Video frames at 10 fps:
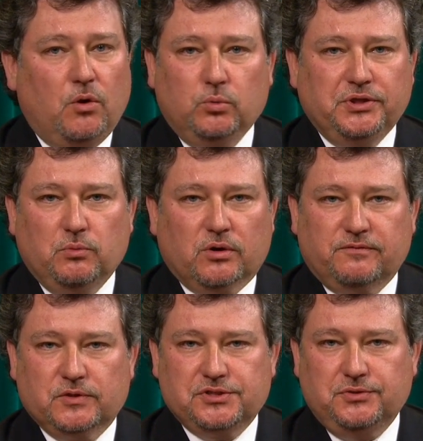only work
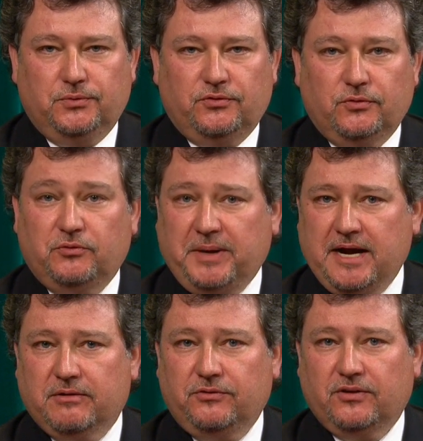for students whose
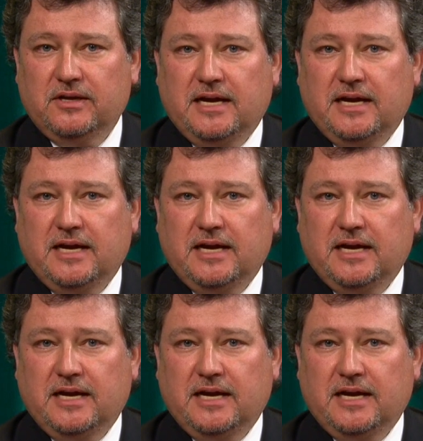parents